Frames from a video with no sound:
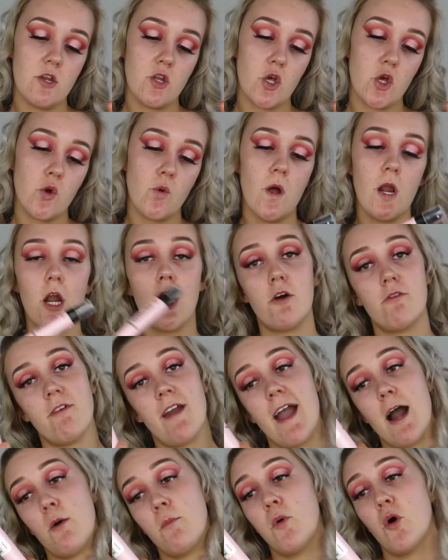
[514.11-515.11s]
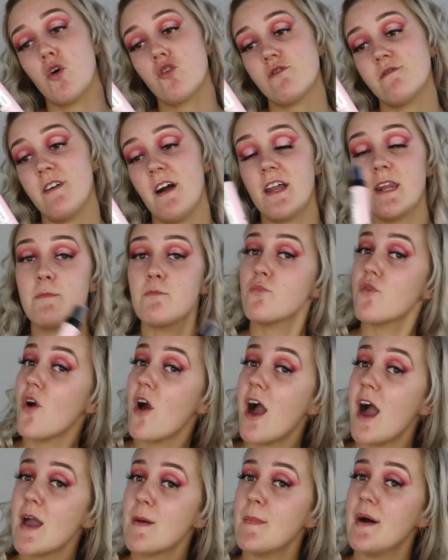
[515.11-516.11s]
new L'Oreal Pore Refining
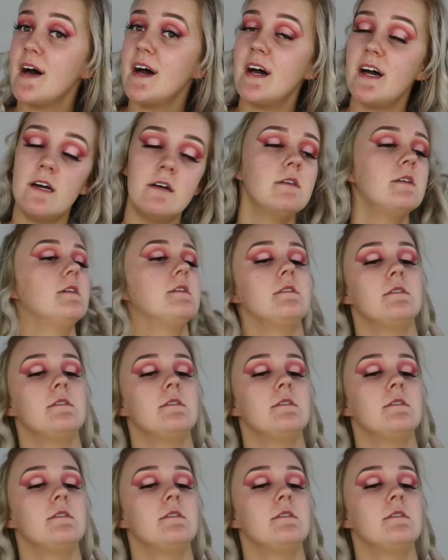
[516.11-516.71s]
Primer.